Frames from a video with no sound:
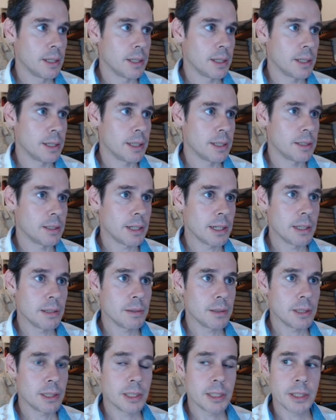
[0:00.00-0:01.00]
A
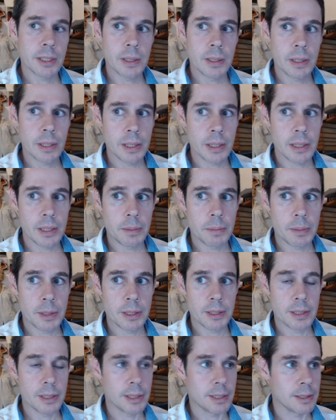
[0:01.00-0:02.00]
trilingual dictionary
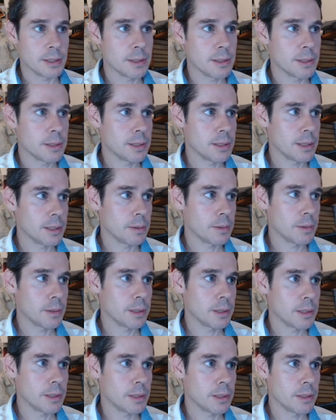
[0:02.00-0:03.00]
presents
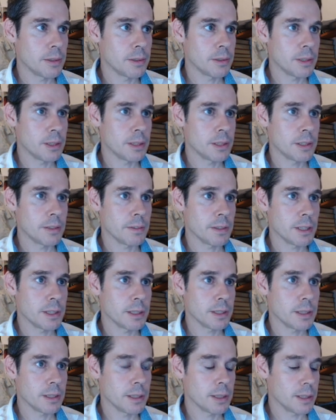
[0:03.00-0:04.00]
the user
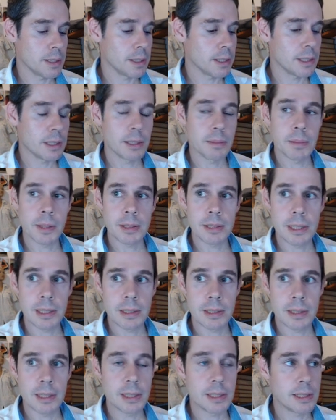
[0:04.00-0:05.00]
interface,
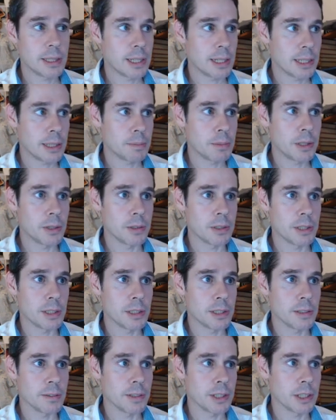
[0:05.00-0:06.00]
the tabbed user
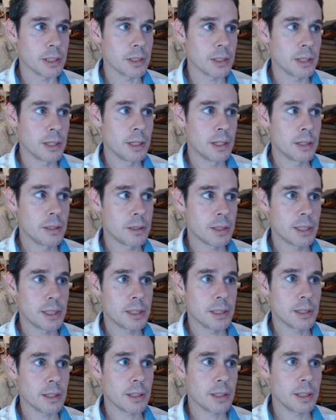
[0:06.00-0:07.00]
interface. So
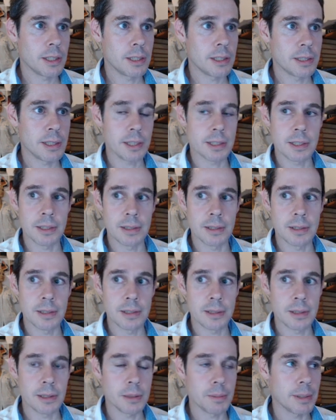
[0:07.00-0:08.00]
each of the three sections
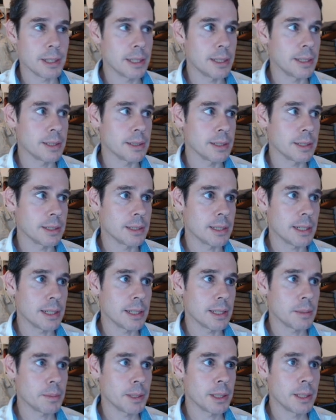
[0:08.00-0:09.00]
is displayed as a
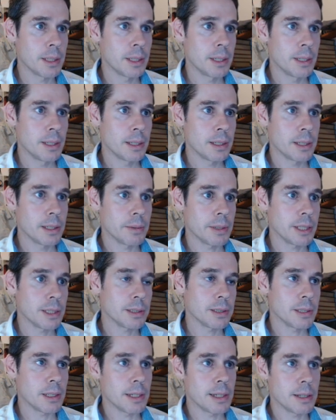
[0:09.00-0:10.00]
tab. We can
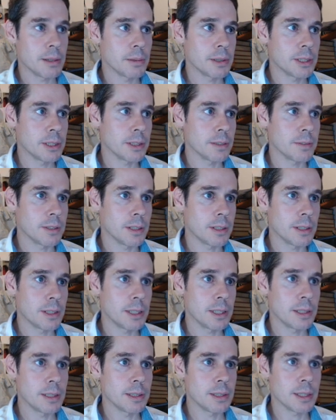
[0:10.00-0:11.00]
select which of the
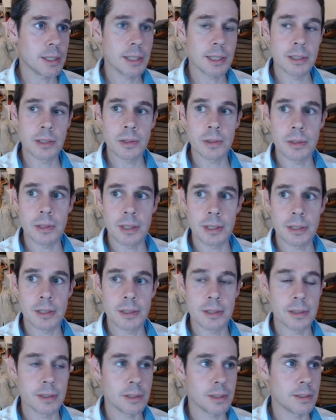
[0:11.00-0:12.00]
three sides or
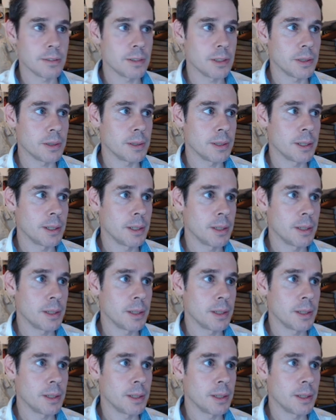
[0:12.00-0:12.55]
sections to view